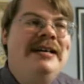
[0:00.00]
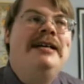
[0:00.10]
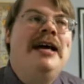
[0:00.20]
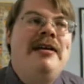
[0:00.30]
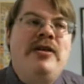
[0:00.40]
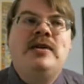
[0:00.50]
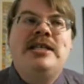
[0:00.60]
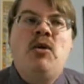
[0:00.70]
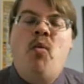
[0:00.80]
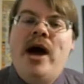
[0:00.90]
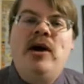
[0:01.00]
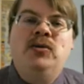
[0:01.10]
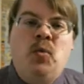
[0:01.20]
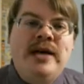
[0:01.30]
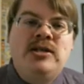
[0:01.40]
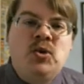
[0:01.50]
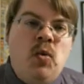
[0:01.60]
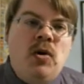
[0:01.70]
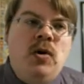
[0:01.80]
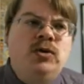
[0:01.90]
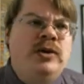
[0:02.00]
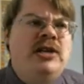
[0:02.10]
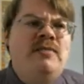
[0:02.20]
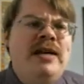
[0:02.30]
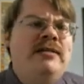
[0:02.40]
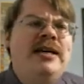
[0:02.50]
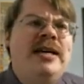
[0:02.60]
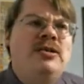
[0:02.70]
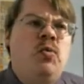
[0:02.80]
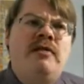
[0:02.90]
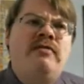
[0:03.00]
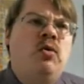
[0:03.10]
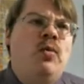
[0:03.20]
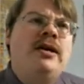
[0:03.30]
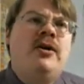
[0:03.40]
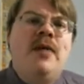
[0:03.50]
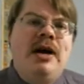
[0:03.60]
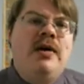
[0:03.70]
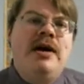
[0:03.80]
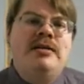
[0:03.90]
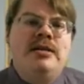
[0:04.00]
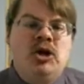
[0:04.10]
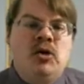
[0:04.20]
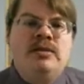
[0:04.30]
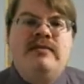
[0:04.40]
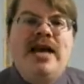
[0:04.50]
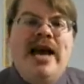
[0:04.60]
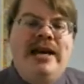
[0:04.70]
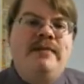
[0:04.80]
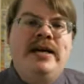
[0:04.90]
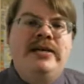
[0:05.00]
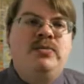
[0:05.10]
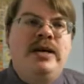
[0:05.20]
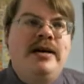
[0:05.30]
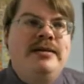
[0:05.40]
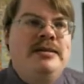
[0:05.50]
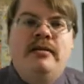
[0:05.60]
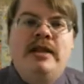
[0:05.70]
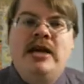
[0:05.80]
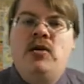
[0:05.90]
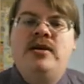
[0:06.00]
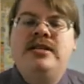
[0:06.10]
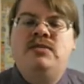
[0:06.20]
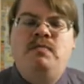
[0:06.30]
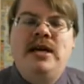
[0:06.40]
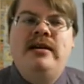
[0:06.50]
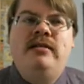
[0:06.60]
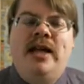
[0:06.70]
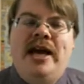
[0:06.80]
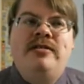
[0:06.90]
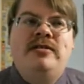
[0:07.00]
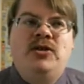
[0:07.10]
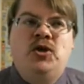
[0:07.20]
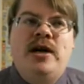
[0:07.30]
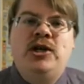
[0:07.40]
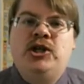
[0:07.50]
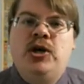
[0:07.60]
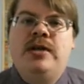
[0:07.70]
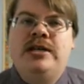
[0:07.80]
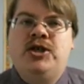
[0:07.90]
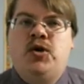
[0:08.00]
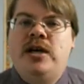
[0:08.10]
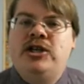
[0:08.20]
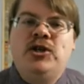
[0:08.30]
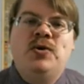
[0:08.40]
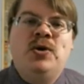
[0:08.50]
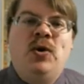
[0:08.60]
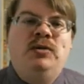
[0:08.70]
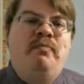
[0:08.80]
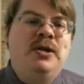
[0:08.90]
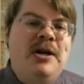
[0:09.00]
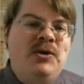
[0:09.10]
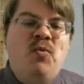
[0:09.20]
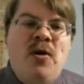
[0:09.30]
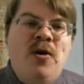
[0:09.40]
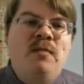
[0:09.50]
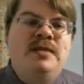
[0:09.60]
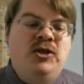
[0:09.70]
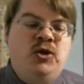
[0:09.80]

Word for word: There is a Wild West world, which admittedly is one of the weaker areas in terms of the enemies because they go to this big length to try to show these creatures called bloodworms and try to